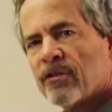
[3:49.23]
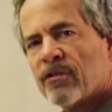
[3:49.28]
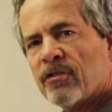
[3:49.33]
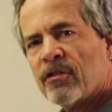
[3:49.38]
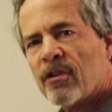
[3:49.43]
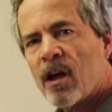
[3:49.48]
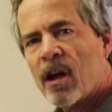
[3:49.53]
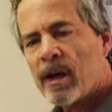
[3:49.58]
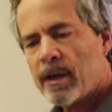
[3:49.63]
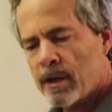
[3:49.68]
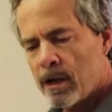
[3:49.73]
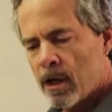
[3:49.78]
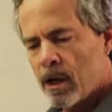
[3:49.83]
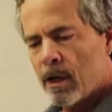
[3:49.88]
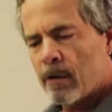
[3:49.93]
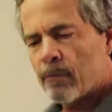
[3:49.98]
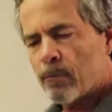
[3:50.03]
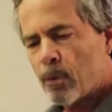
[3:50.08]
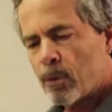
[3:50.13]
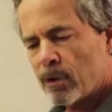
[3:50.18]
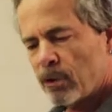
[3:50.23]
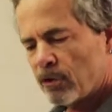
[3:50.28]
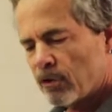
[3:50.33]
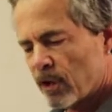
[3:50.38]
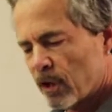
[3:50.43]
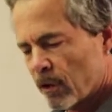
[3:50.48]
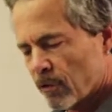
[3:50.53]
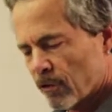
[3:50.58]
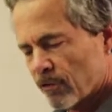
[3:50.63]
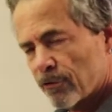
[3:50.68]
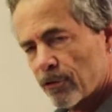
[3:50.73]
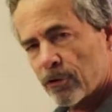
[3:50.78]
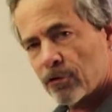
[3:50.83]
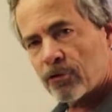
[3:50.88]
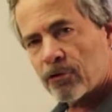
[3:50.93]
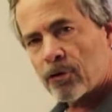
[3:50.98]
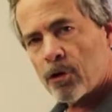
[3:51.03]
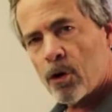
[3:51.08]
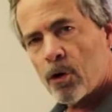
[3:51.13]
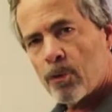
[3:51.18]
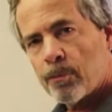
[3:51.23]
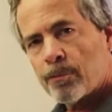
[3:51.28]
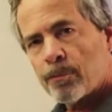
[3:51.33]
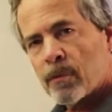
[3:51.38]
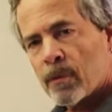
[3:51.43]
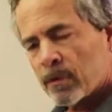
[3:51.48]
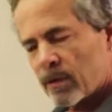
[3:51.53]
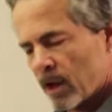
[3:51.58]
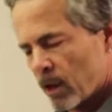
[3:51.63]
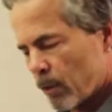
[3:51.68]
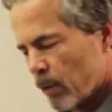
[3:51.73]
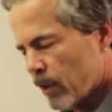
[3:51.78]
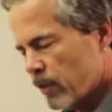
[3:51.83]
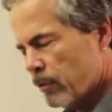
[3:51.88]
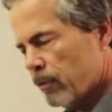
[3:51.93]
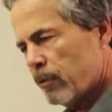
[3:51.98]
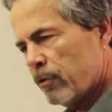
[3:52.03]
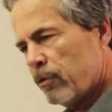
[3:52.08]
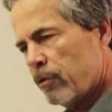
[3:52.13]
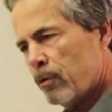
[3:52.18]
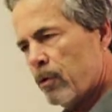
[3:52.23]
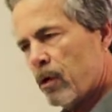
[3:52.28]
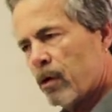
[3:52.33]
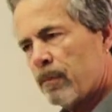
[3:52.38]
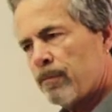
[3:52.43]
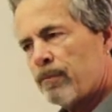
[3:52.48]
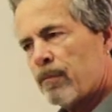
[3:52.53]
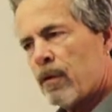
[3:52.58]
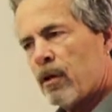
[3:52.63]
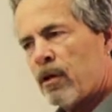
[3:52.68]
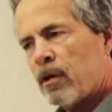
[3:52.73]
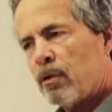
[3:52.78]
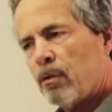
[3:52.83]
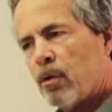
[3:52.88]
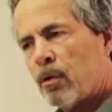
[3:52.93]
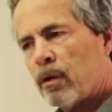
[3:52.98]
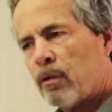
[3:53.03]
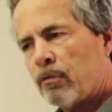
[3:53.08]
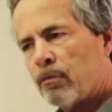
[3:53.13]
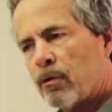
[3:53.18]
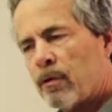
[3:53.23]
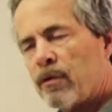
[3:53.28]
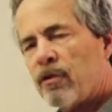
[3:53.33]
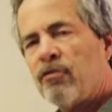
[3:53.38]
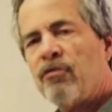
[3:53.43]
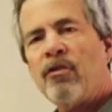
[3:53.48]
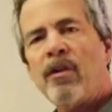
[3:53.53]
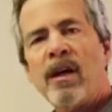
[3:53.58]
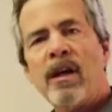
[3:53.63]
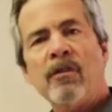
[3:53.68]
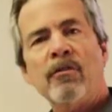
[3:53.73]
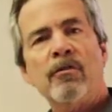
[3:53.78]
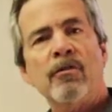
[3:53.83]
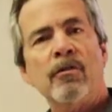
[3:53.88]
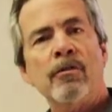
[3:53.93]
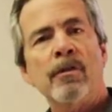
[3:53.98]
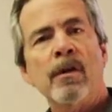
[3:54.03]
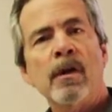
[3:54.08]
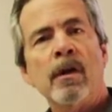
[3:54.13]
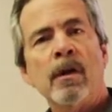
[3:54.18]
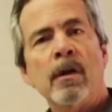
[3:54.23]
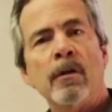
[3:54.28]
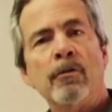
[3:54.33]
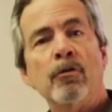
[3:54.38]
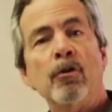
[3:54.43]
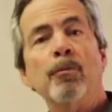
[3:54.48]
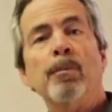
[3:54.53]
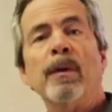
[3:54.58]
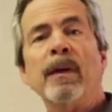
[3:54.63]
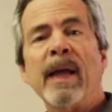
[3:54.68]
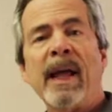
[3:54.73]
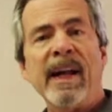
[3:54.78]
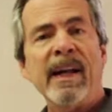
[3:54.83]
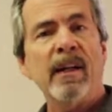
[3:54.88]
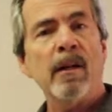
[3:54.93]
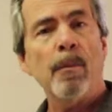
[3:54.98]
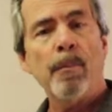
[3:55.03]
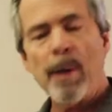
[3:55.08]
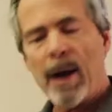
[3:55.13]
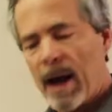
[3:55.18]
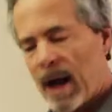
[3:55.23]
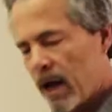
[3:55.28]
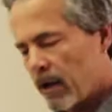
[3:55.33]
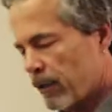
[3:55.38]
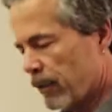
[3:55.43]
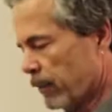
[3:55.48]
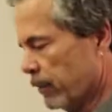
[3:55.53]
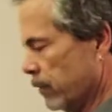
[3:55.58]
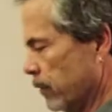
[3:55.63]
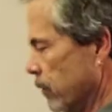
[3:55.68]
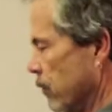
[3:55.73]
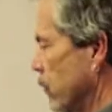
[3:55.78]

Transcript: side from what you did on the first coat. That way you won't run the chance of duplicating the pattern.